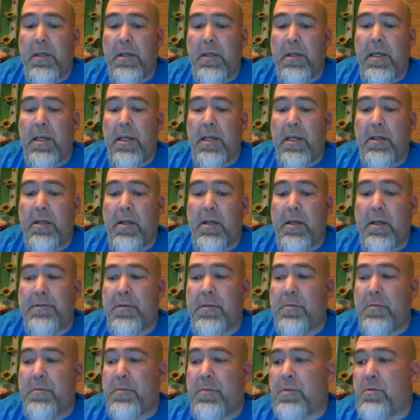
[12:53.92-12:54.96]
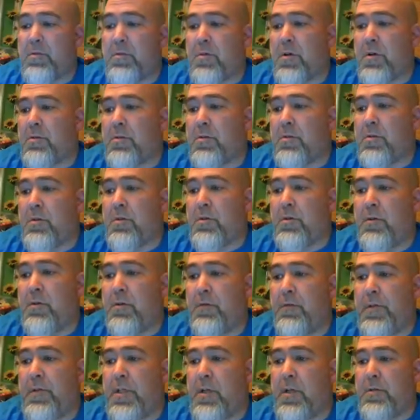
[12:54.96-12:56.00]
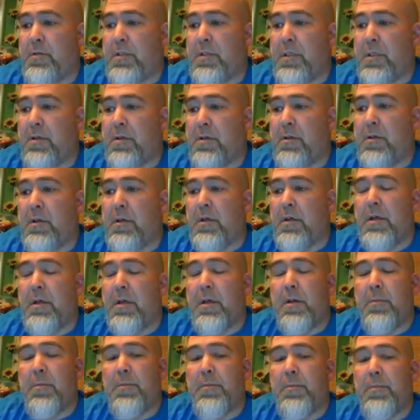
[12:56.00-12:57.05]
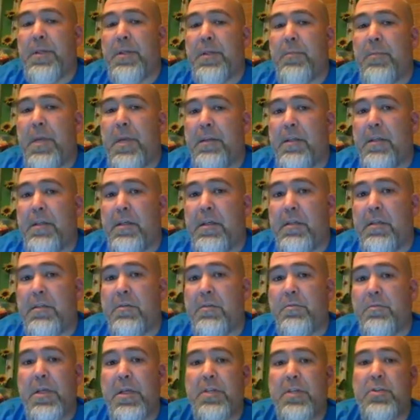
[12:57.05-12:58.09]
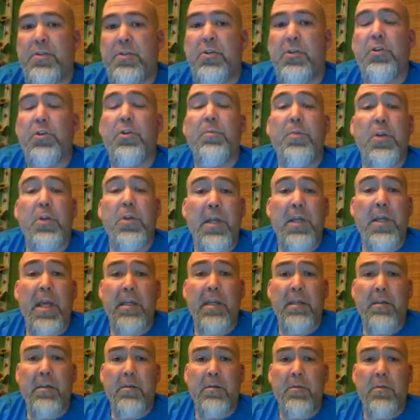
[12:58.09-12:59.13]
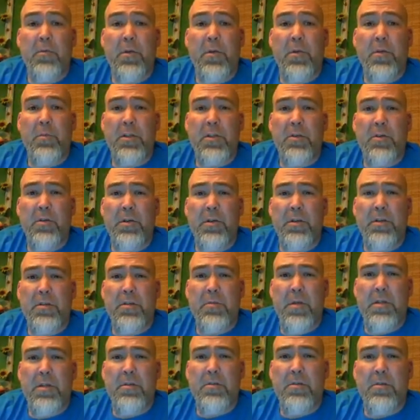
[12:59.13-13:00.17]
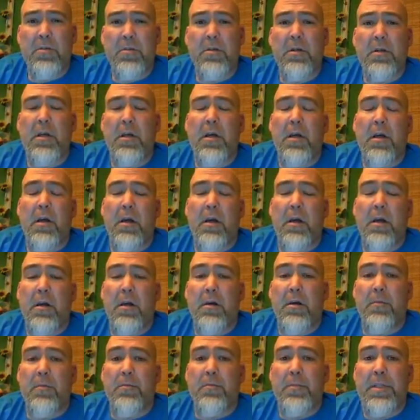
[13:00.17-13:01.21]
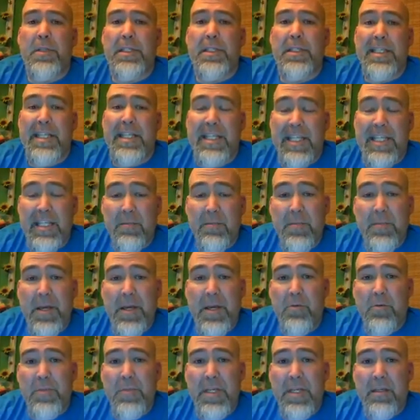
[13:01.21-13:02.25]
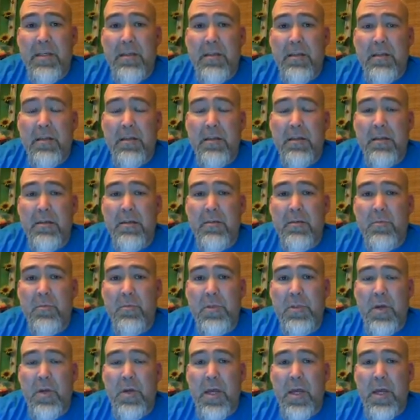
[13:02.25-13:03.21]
and I'll have some instructor videos here. But the main thing is make sure you're communicating with me during the semester. Please email me when you